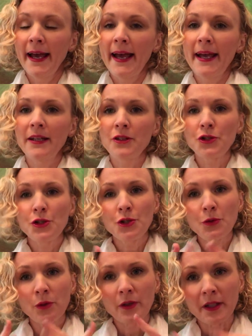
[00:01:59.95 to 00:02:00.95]
And
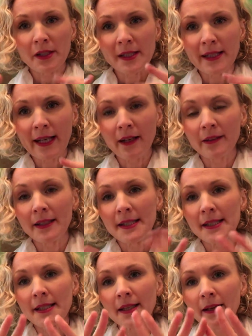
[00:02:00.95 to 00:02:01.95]
sure, there's like
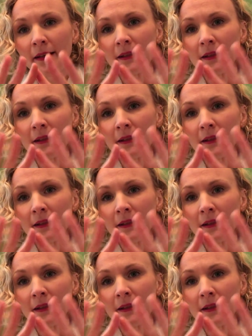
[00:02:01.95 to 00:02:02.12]
this